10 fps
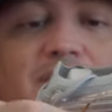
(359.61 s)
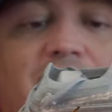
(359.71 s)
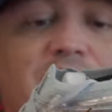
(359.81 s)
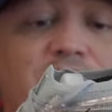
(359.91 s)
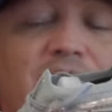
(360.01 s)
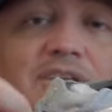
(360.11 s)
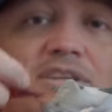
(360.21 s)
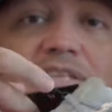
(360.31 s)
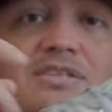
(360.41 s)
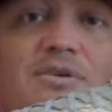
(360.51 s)
Did you get a
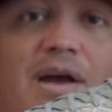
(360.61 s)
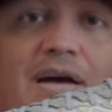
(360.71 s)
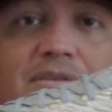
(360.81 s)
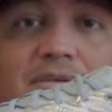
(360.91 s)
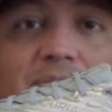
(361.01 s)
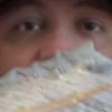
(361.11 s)
chance to grab them?